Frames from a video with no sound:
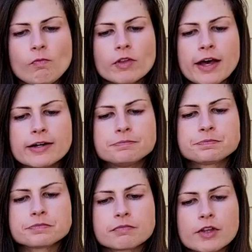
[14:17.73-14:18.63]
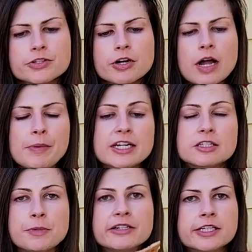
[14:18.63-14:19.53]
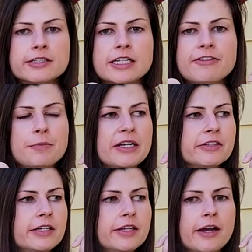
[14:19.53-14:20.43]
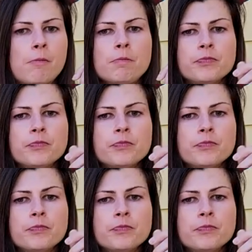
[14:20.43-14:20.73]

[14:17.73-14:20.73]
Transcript: yeah, so I mean, it's melted. It's definitely melted in there.